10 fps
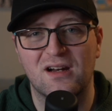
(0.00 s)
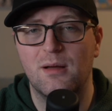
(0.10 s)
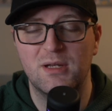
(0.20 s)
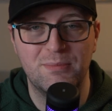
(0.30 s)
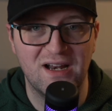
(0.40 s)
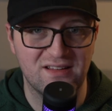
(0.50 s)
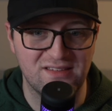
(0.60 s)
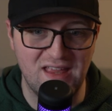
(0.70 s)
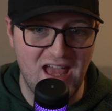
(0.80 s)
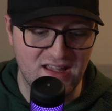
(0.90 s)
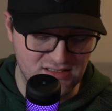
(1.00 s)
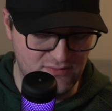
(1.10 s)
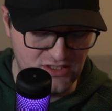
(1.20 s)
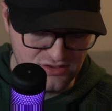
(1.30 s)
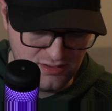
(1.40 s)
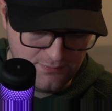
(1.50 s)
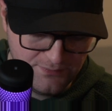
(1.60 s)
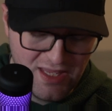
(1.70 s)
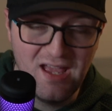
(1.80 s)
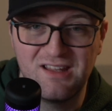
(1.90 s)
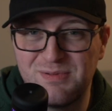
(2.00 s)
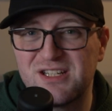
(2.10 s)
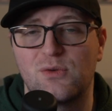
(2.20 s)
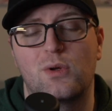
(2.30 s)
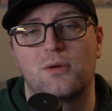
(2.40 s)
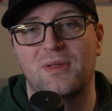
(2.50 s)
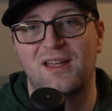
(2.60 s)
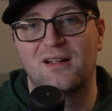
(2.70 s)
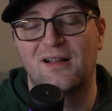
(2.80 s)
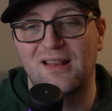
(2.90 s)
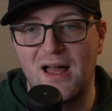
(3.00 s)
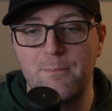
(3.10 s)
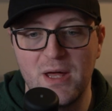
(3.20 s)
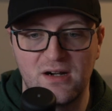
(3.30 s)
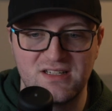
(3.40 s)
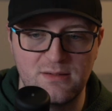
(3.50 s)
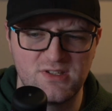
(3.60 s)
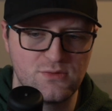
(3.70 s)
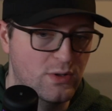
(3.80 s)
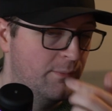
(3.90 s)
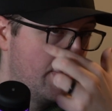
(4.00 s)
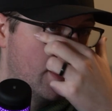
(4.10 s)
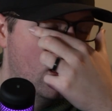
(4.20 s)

to come and bite us in the ass eventually, especially when you're playing a lot better teams as well.